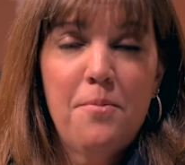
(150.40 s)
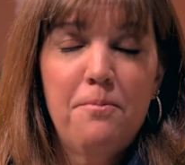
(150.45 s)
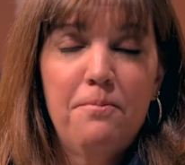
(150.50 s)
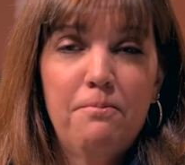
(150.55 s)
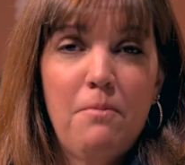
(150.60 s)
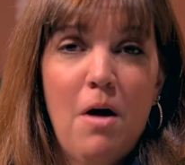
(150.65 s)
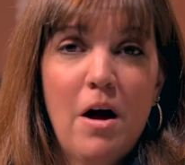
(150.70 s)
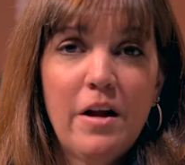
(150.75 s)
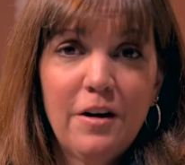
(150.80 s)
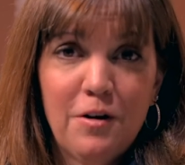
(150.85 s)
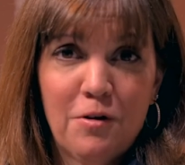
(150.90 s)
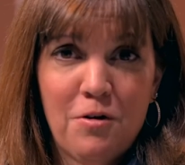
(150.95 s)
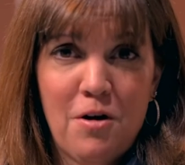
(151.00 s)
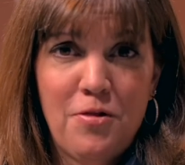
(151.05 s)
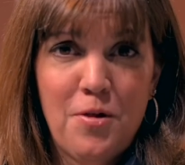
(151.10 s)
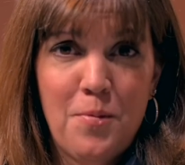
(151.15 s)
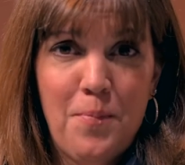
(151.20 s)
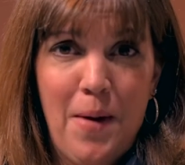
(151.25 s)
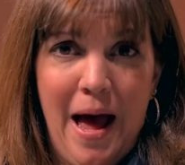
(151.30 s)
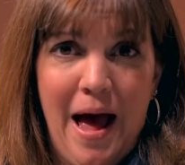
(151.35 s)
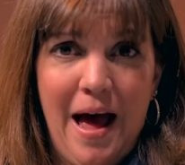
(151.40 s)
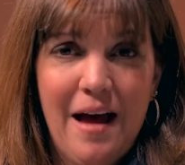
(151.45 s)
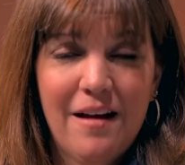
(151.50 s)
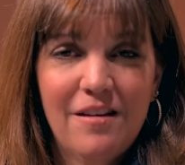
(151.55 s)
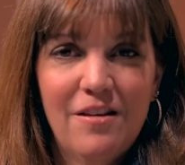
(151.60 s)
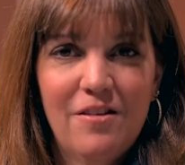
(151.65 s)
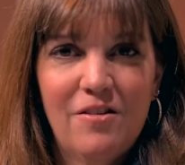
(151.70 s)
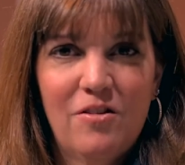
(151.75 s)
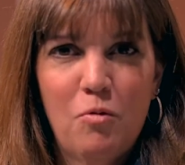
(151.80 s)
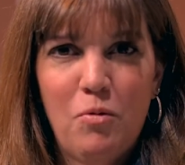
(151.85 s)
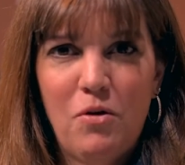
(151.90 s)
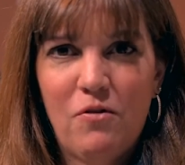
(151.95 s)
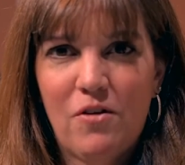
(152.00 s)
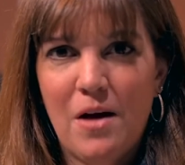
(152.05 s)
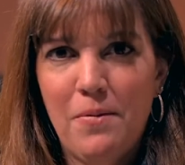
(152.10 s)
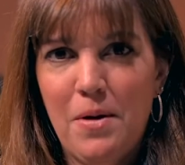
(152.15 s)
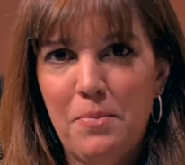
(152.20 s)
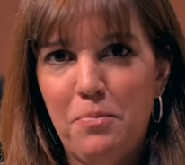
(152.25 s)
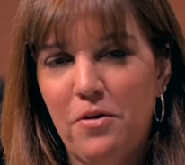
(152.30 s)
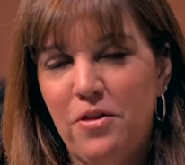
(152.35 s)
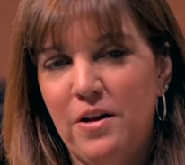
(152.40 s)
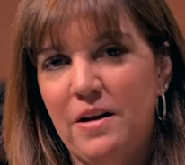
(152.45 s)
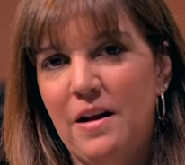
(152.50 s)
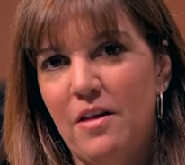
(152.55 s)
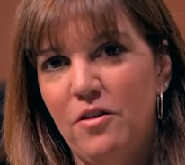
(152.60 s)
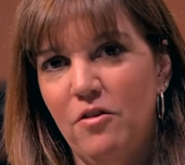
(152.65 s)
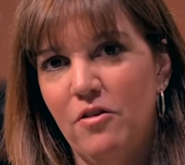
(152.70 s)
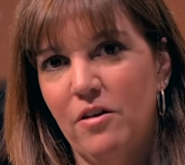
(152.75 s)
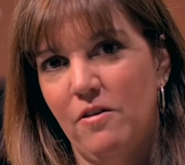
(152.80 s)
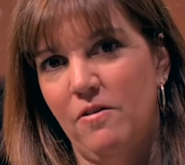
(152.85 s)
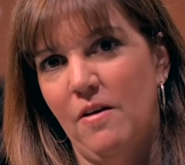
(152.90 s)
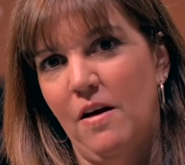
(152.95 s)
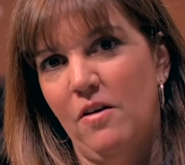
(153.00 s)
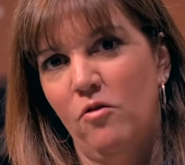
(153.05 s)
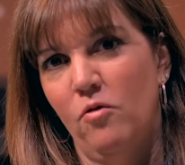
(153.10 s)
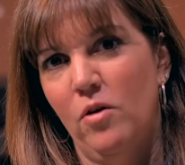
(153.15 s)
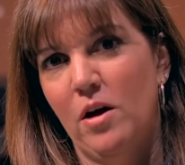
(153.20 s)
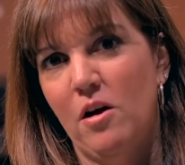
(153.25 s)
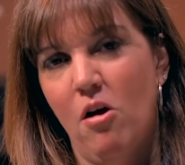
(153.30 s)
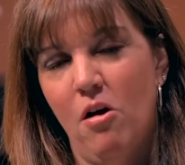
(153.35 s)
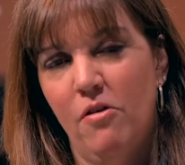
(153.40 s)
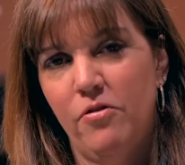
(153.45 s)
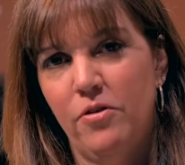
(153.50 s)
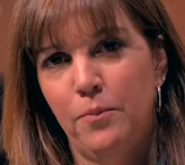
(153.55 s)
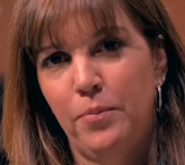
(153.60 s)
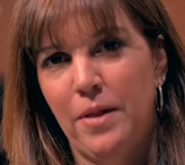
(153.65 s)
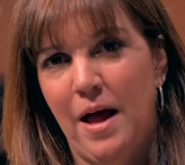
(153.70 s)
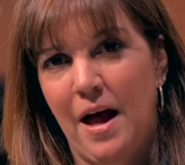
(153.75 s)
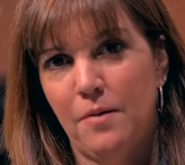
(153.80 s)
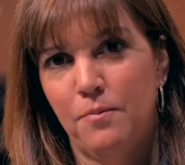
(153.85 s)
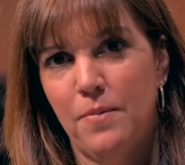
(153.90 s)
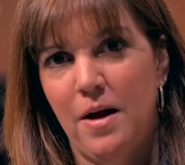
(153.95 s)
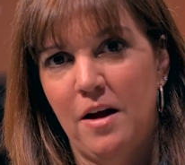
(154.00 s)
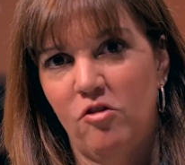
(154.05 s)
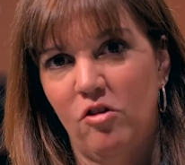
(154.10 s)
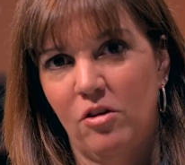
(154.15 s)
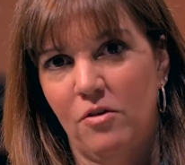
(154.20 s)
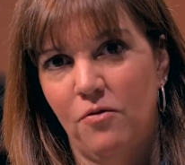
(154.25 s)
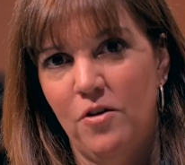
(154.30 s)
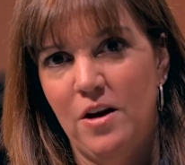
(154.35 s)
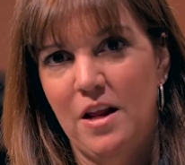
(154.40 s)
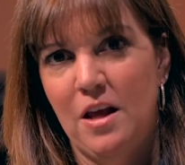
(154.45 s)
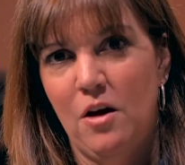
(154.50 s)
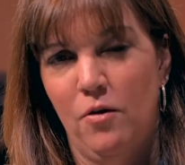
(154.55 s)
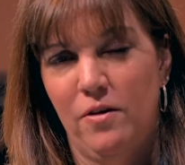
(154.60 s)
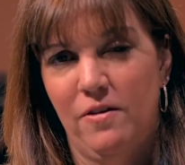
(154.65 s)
monitor on the back, so we've come up with another accessory called the Blackmagic Video